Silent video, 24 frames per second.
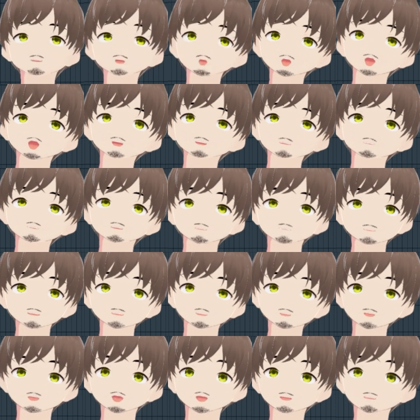add some
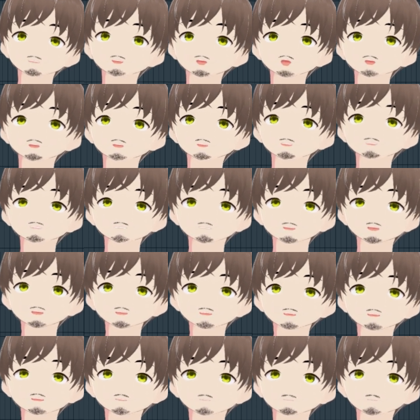stereo separation,
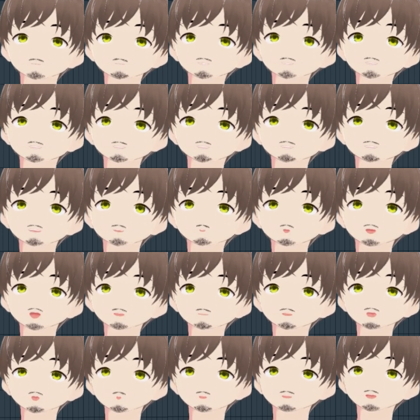and we're gonna
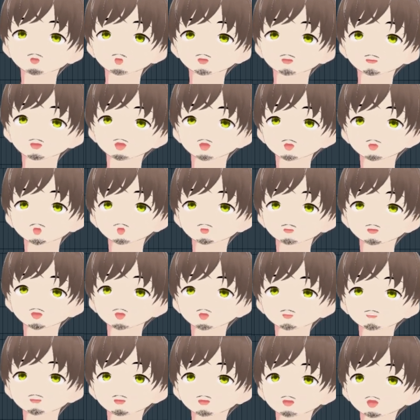move on to the
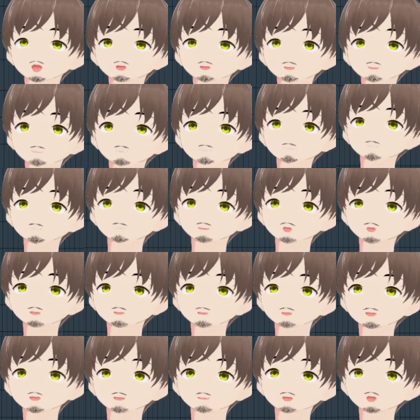multi-band compressor. So for
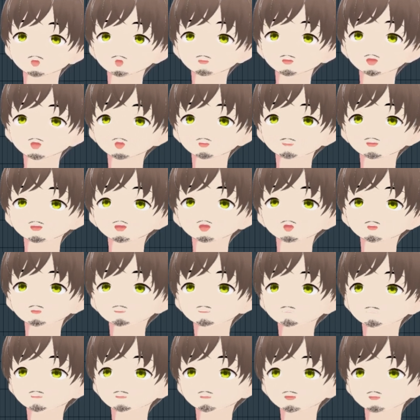this multi-band
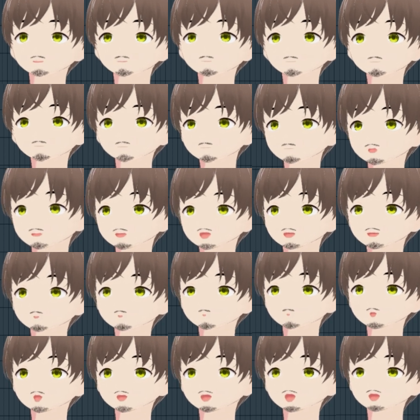compressor, all I do is
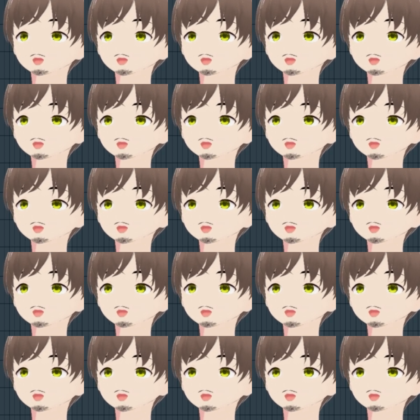I go to